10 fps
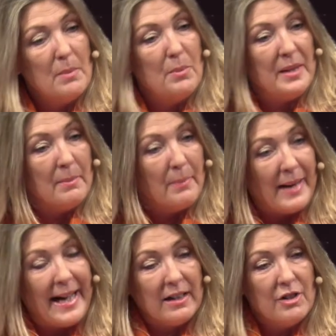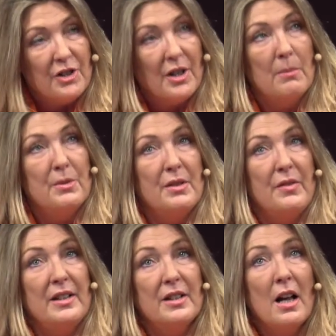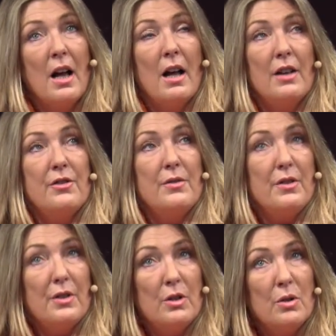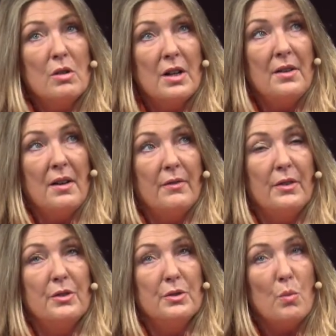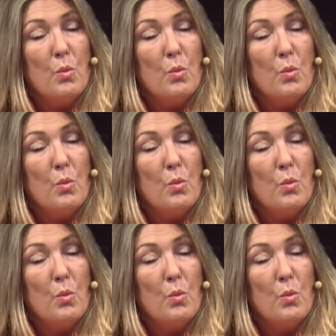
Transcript: bring back in terms of his Lord Carnarvon's